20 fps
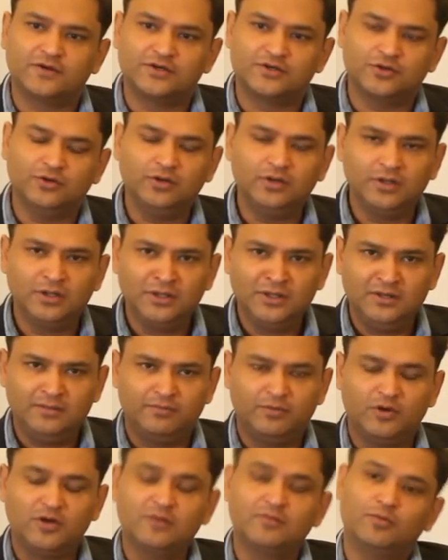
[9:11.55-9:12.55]
control.
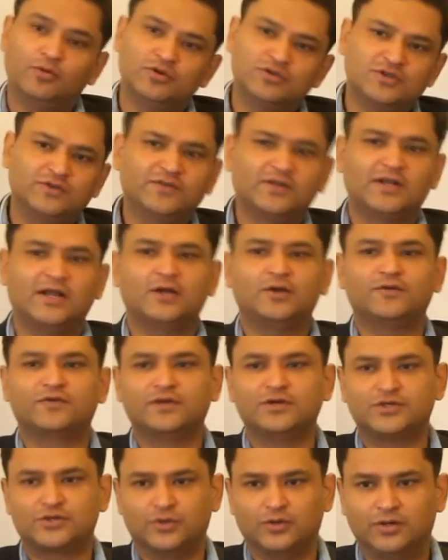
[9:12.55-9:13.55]
But on most of the line of
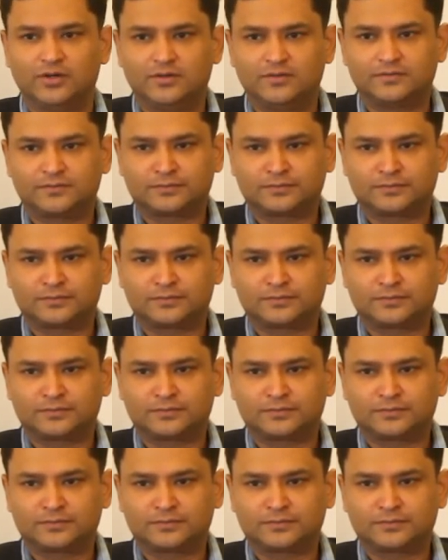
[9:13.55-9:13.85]
control,